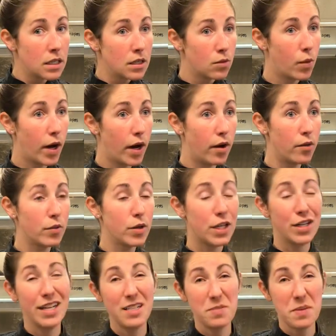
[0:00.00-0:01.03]
Well, you
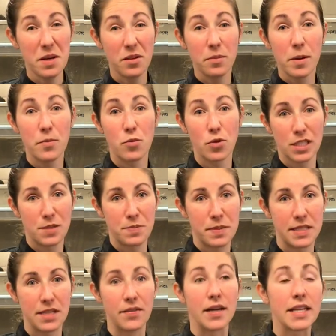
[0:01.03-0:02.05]
need to be a little bit more
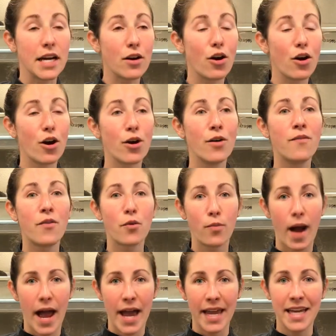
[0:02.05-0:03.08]
specific. There are a
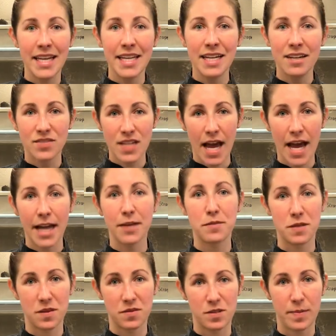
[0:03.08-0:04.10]
variety of
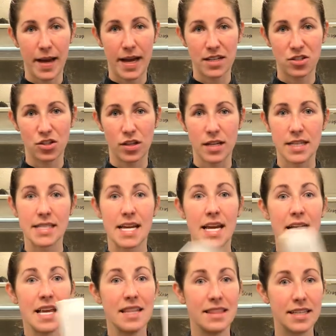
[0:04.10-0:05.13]
types of spatulas.
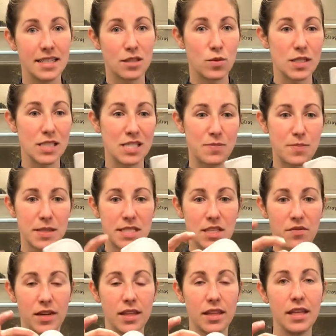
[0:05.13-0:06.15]
This one
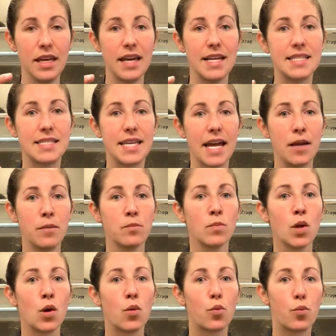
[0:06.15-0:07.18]
specifically is a
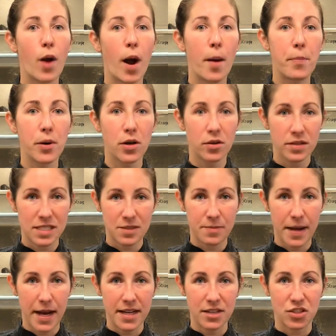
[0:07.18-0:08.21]
rubber
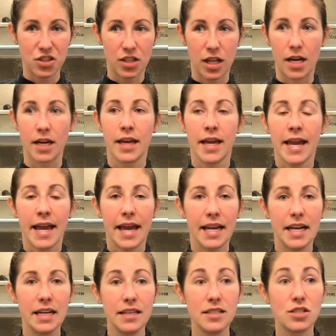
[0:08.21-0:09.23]
spatula, and
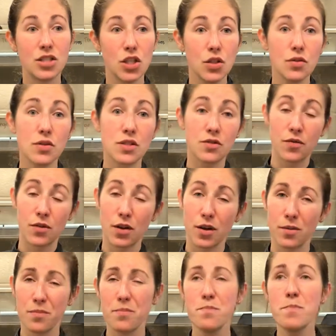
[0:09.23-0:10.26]
it is used
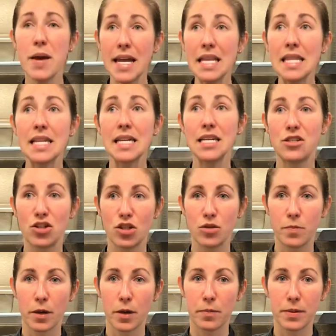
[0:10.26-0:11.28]
for mainly two
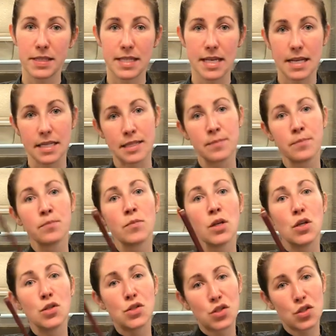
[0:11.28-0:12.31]
purposes:
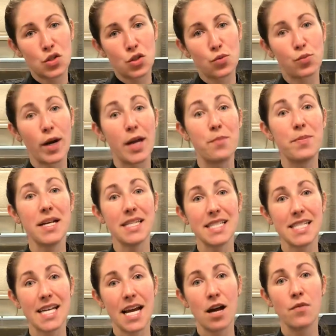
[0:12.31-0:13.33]
scraping
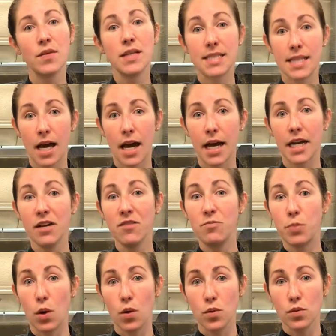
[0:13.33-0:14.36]
down the side of
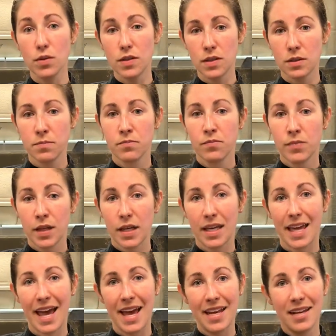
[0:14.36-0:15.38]
bowls.
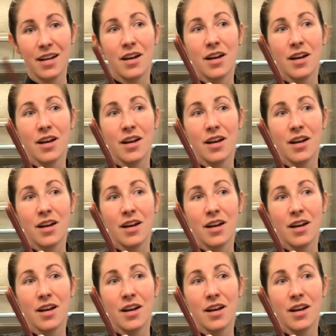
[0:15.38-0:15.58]
Again,